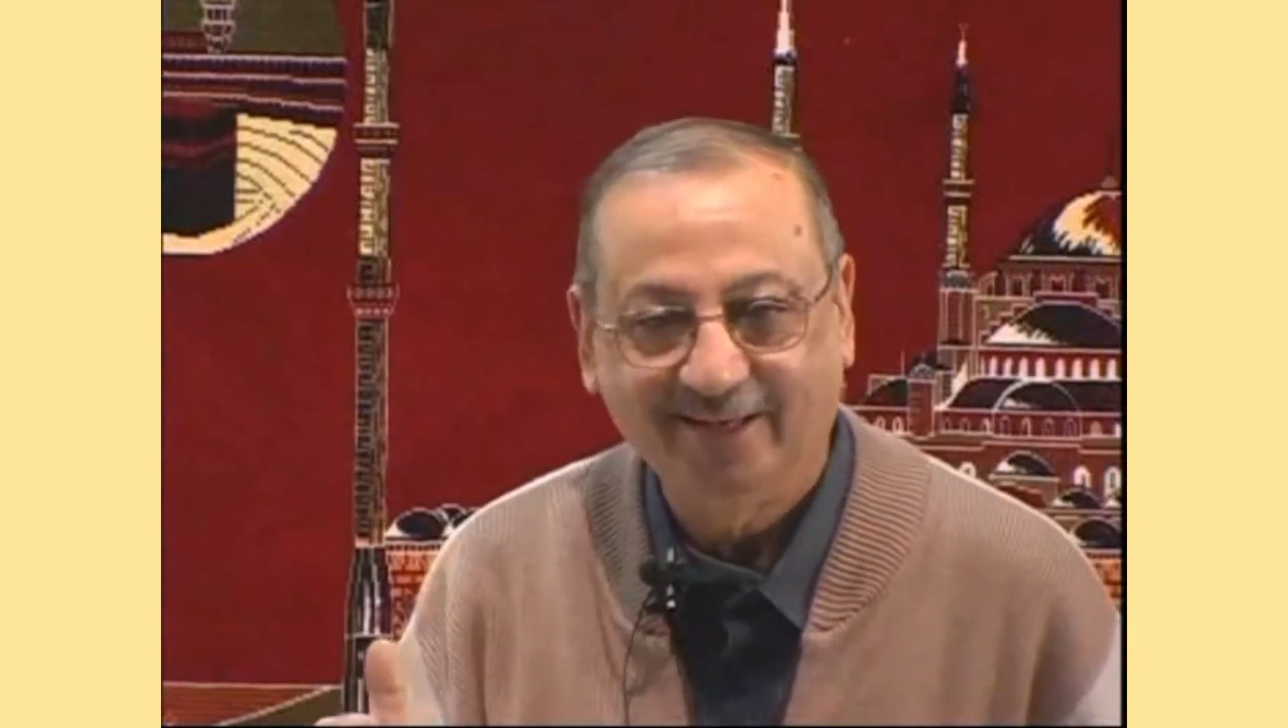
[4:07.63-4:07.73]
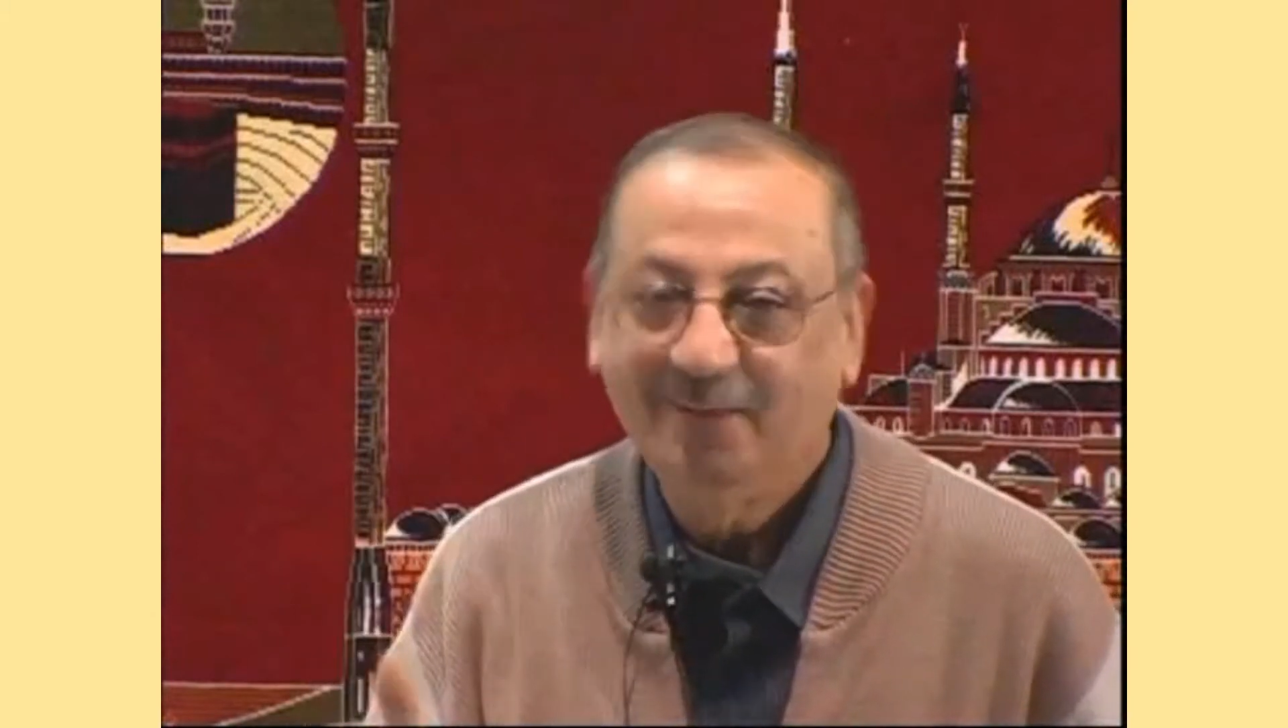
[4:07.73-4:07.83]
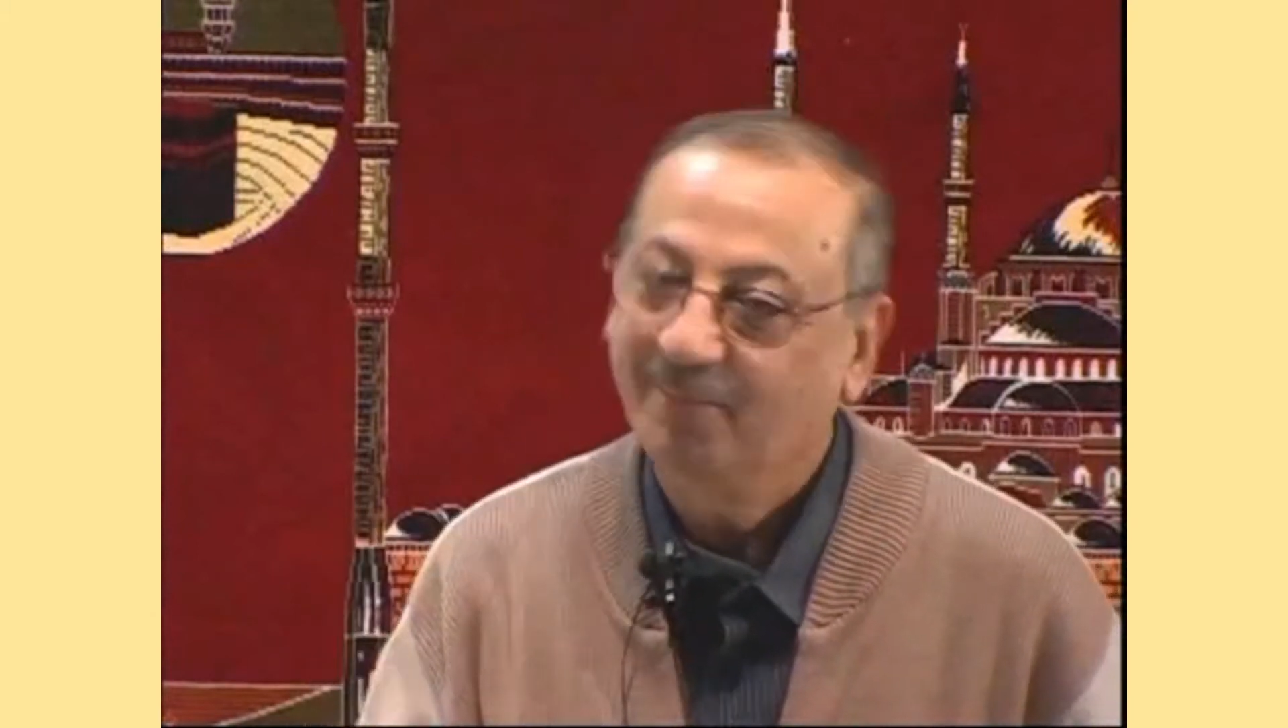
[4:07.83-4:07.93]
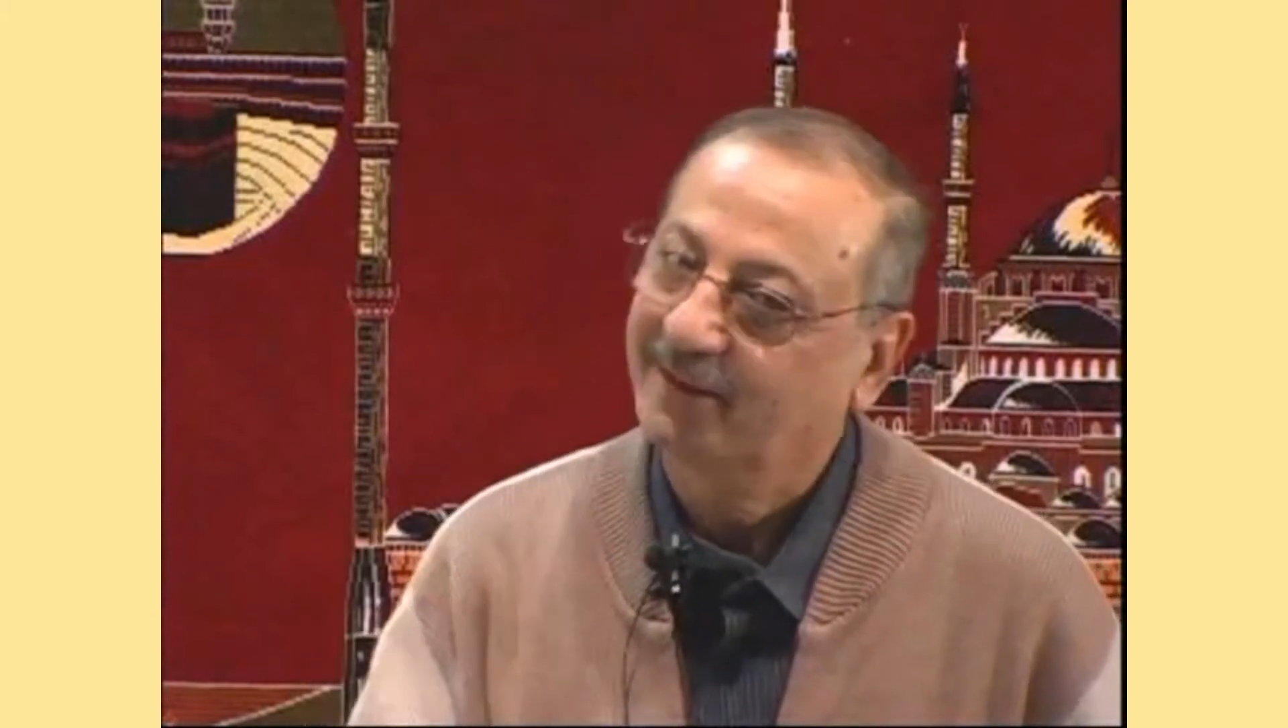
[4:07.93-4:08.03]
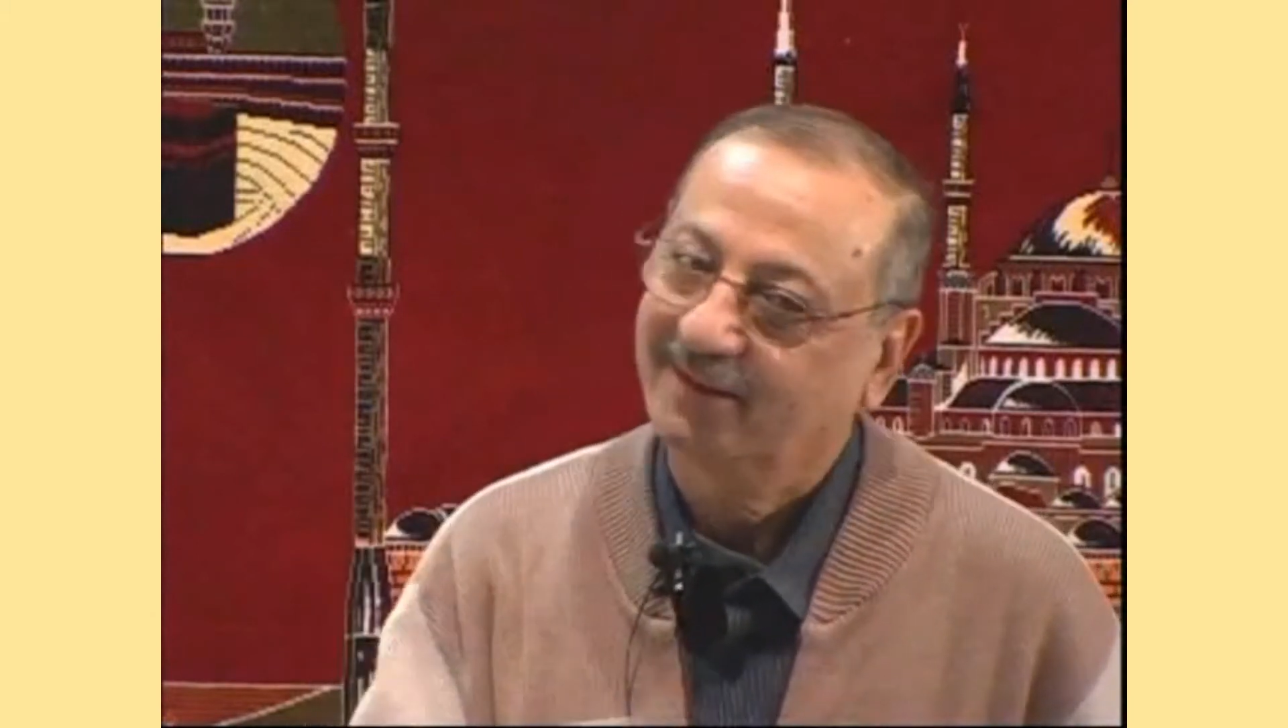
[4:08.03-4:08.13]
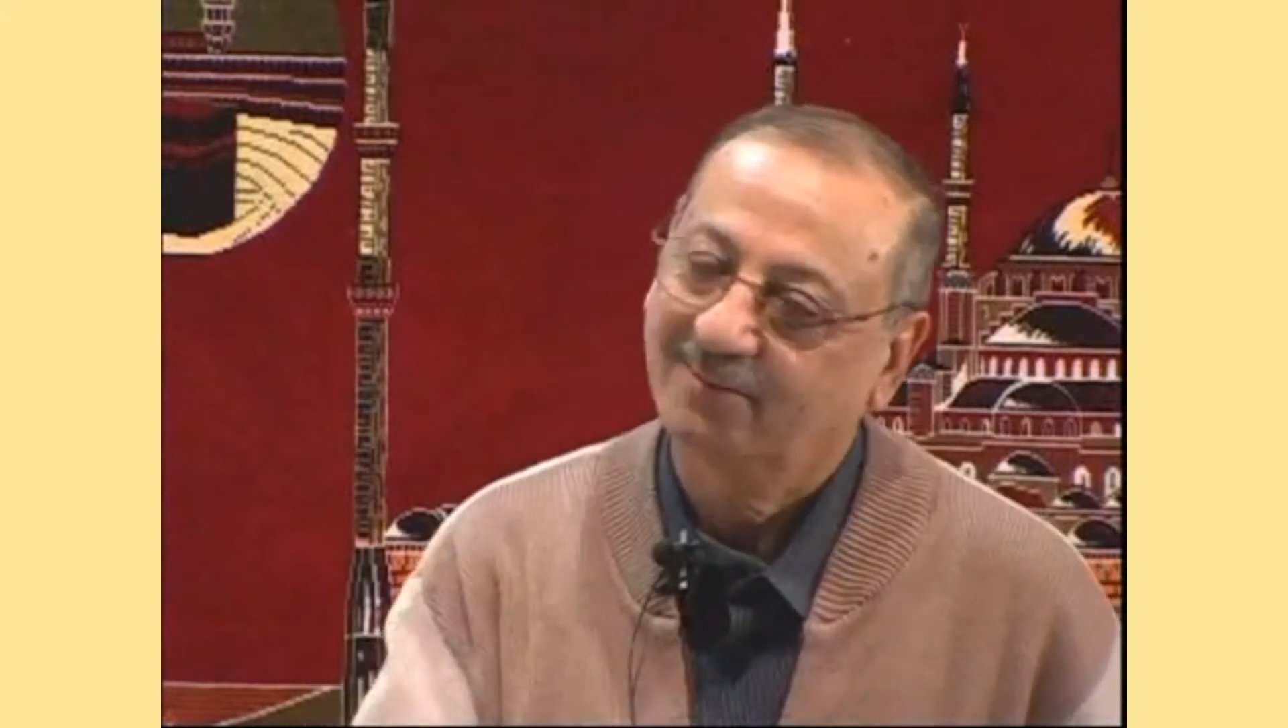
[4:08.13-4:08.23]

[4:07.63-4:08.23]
but it